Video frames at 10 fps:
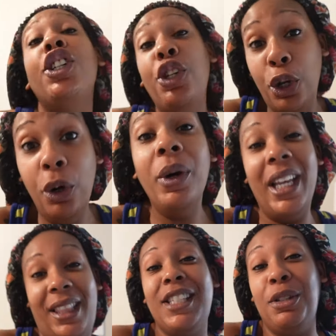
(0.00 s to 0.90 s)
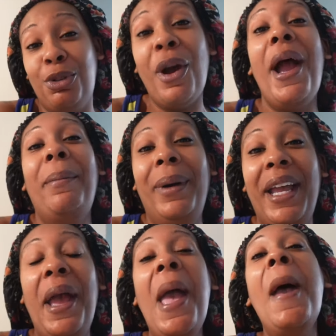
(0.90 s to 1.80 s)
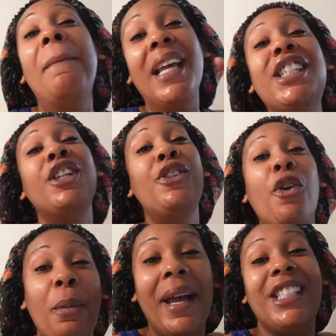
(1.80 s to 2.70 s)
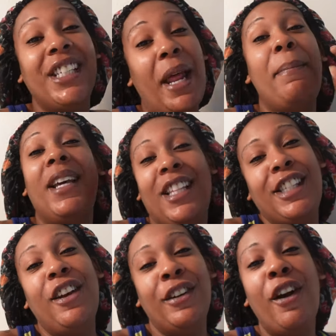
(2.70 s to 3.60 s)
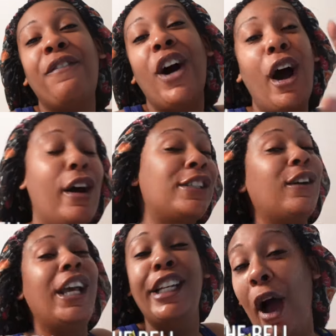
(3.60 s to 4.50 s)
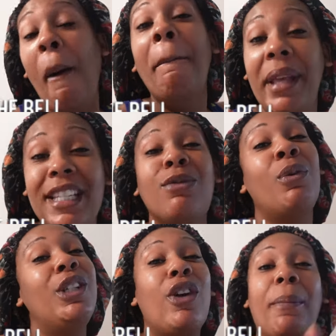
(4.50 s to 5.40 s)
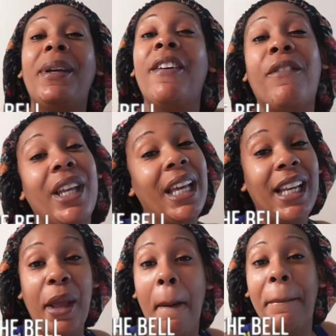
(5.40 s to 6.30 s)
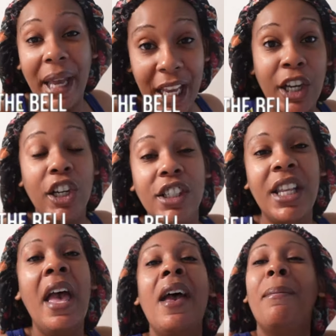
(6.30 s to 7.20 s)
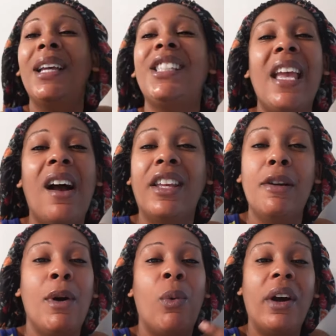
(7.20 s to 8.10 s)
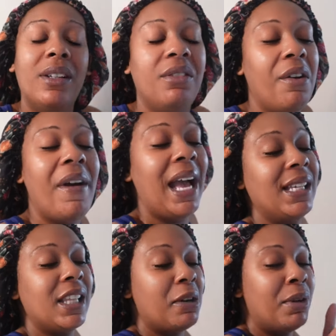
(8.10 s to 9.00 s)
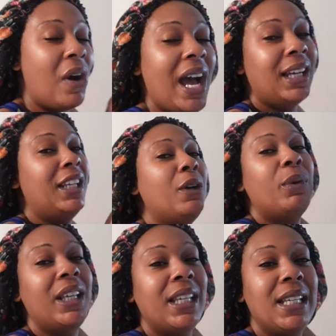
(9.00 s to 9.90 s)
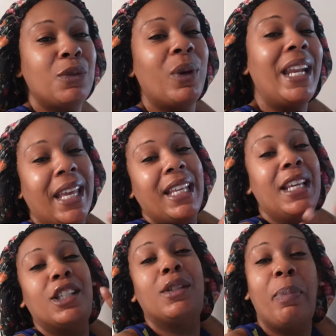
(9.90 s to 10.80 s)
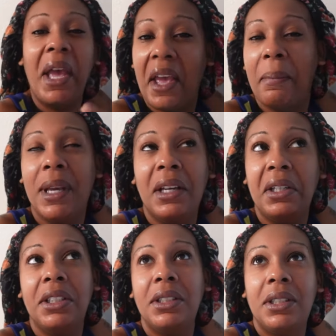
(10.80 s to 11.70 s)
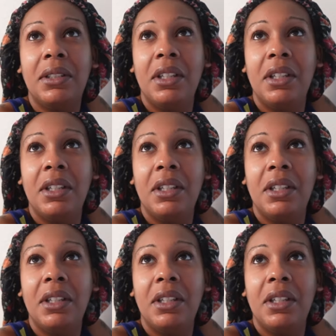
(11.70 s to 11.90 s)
you hit the subscribe button. Make sure that bell is turned on for all so they don't miss when we drop any freaking little bangers. Make sure y'all give them a word of advice. Let them know how lit we is, what they can expect, because